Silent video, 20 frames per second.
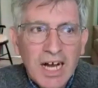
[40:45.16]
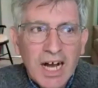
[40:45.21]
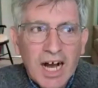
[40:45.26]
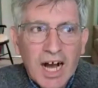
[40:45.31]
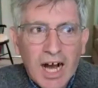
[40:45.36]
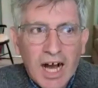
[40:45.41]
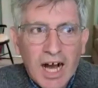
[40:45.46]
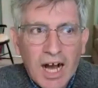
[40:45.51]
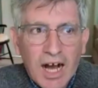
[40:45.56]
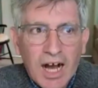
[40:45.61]

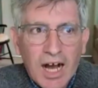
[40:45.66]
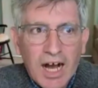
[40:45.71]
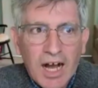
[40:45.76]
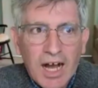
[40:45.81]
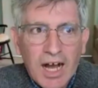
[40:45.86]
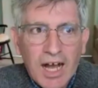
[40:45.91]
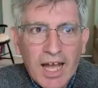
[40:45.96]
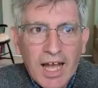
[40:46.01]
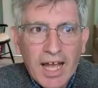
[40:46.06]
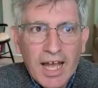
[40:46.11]

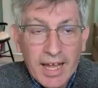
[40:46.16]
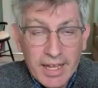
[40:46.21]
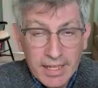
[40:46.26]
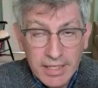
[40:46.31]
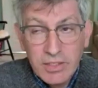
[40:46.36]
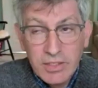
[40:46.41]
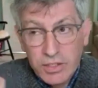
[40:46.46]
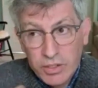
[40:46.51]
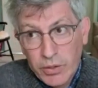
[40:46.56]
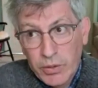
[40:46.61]
Uh,
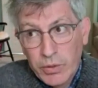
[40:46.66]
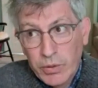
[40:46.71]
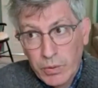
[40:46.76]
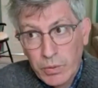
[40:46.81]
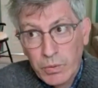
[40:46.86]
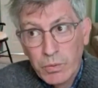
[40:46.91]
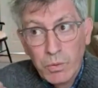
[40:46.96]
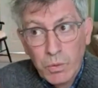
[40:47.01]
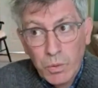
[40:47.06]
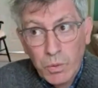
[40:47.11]
and so
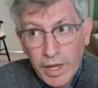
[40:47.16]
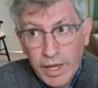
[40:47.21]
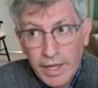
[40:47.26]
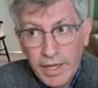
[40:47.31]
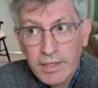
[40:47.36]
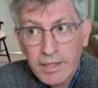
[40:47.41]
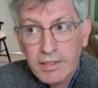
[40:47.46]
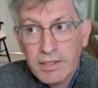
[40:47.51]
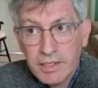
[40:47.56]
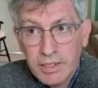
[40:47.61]

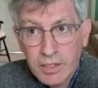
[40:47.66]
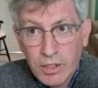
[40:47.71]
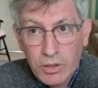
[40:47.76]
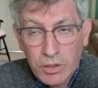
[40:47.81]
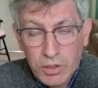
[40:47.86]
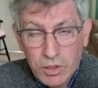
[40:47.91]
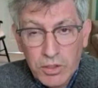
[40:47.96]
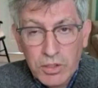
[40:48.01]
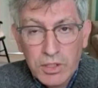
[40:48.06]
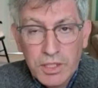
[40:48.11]
when,
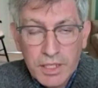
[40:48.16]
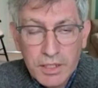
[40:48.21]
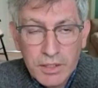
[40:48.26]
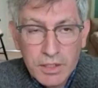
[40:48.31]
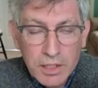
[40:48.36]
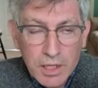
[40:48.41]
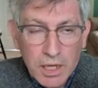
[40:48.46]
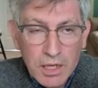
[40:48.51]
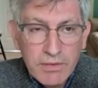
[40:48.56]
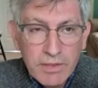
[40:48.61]
early in
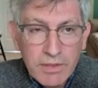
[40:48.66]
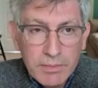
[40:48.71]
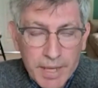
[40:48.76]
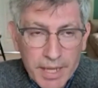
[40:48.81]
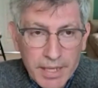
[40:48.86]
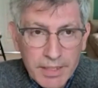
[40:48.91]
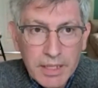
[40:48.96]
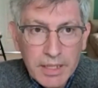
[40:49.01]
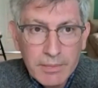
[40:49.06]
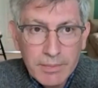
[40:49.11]
the COVID
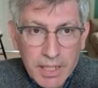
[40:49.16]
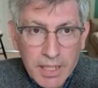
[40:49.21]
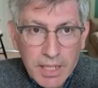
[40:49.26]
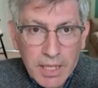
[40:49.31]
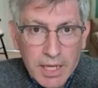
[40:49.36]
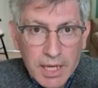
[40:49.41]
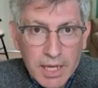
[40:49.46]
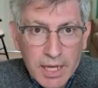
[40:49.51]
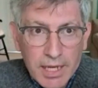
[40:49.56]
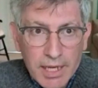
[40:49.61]
pandemic,
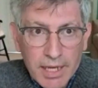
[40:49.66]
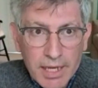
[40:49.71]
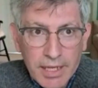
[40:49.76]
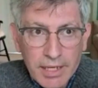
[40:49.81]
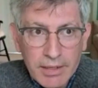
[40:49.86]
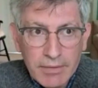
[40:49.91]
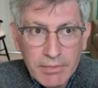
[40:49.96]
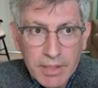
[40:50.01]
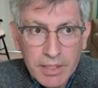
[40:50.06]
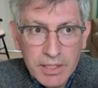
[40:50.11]

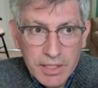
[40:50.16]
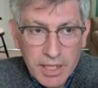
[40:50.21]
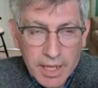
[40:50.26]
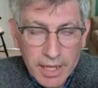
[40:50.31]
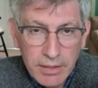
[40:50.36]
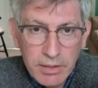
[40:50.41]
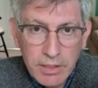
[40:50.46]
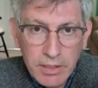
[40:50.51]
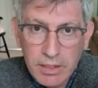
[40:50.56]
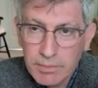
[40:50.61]
I reached
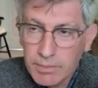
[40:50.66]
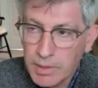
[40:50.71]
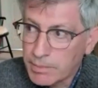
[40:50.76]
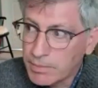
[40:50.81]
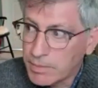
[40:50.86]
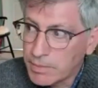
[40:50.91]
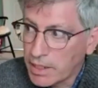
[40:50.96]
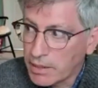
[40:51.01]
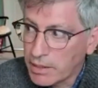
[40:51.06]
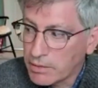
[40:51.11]
out to him and
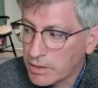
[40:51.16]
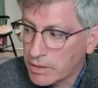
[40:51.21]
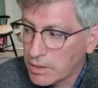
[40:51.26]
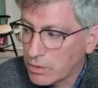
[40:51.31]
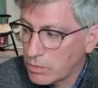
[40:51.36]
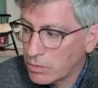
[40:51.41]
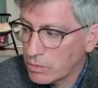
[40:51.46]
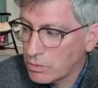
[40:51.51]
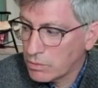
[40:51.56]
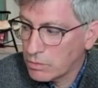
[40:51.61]
I'm like,
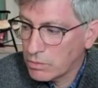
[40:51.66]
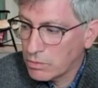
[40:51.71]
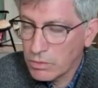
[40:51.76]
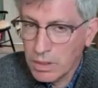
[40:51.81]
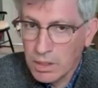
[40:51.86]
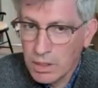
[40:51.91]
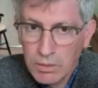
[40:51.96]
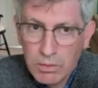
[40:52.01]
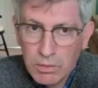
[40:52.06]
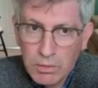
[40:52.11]
so
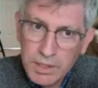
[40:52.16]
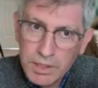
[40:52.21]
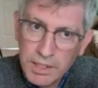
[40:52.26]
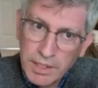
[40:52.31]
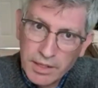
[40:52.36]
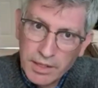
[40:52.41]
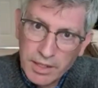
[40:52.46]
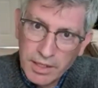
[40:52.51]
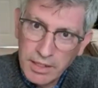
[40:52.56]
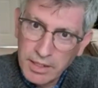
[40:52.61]
what do
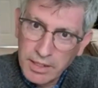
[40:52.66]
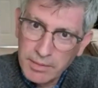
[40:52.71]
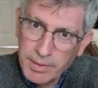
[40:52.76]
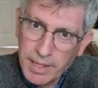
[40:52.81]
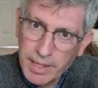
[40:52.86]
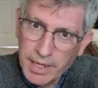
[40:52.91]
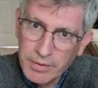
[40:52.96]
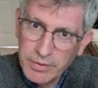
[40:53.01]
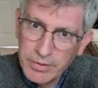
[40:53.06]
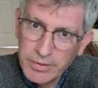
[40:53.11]
you think
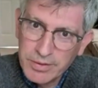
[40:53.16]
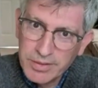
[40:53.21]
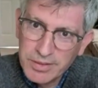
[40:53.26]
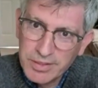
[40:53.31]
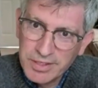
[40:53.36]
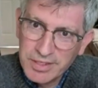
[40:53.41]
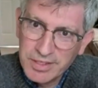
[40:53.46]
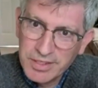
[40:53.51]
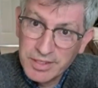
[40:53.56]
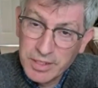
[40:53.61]
about
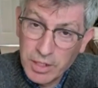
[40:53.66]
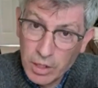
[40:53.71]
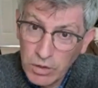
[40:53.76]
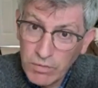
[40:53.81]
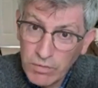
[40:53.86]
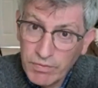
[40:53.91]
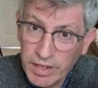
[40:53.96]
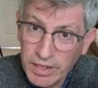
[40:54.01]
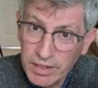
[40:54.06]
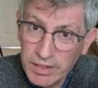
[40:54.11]

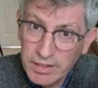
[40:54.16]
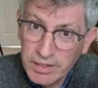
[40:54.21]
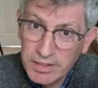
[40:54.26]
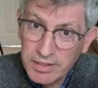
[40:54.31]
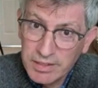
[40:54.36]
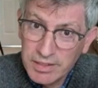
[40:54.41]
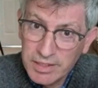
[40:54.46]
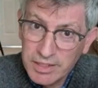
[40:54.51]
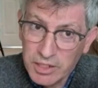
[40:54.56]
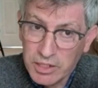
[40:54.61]
COVID?
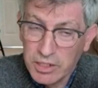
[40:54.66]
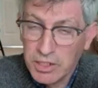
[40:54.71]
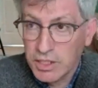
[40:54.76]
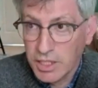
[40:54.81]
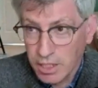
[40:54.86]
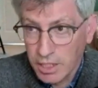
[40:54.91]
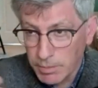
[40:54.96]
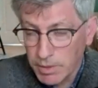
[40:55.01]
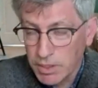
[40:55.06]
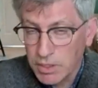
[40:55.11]
Because
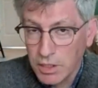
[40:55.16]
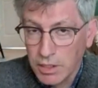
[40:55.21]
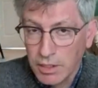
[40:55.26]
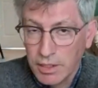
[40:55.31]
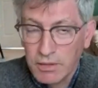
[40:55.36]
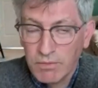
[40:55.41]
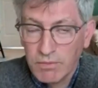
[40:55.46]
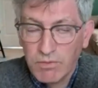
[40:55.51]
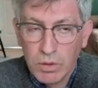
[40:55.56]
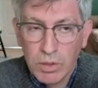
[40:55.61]
he had been
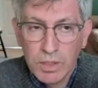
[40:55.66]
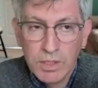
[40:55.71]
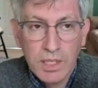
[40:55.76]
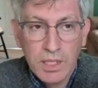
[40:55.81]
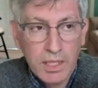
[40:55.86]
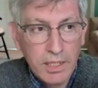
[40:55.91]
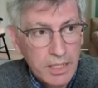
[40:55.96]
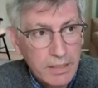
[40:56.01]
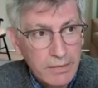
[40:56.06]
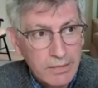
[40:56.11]
studying influenza,
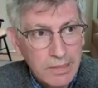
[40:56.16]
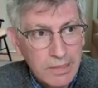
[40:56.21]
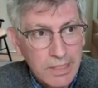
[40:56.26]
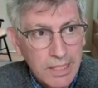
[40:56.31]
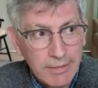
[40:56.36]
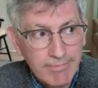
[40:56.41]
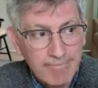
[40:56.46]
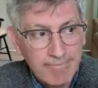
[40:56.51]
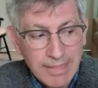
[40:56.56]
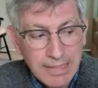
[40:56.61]
and he was
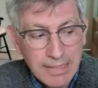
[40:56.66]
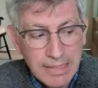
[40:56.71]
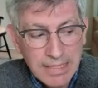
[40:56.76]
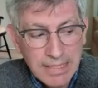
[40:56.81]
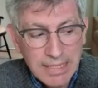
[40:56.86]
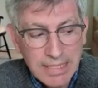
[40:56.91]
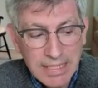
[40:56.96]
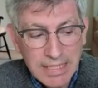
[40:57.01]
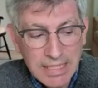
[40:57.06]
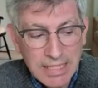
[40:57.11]
like,
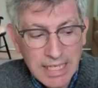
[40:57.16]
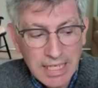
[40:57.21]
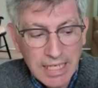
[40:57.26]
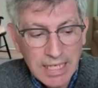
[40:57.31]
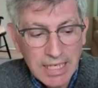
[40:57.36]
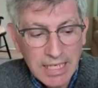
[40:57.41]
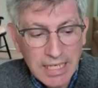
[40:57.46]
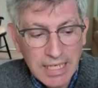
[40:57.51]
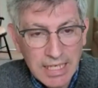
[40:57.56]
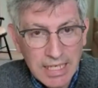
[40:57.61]

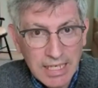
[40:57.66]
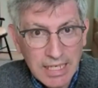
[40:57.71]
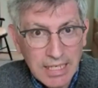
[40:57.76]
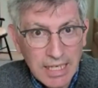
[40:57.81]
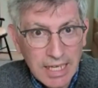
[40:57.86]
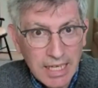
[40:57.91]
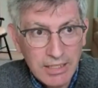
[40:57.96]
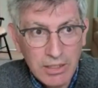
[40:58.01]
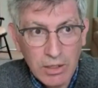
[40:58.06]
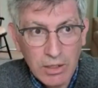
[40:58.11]
I
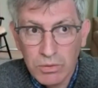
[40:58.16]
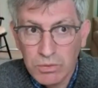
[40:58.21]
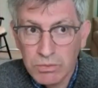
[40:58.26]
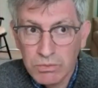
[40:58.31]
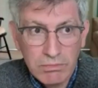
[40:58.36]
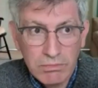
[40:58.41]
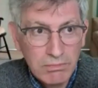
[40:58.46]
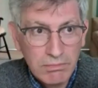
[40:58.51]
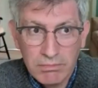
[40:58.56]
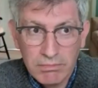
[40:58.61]
don't
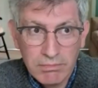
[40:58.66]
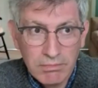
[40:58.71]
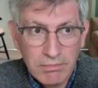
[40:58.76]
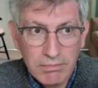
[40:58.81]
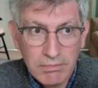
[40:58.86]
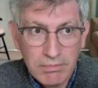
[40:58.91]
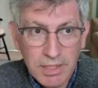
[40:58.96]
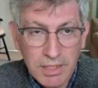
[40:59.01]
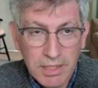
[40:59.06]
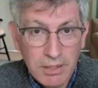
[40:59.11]

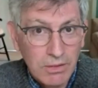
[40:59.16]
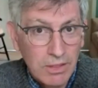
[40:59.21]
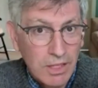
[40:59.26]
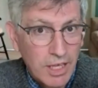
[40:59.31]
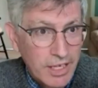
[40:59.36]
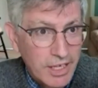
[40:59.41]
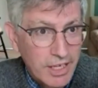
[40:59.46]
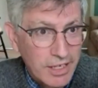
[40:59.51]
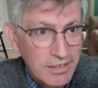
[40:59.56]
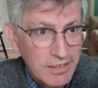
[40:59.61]

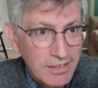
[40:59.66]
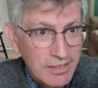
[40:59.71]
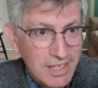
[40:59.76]
like it.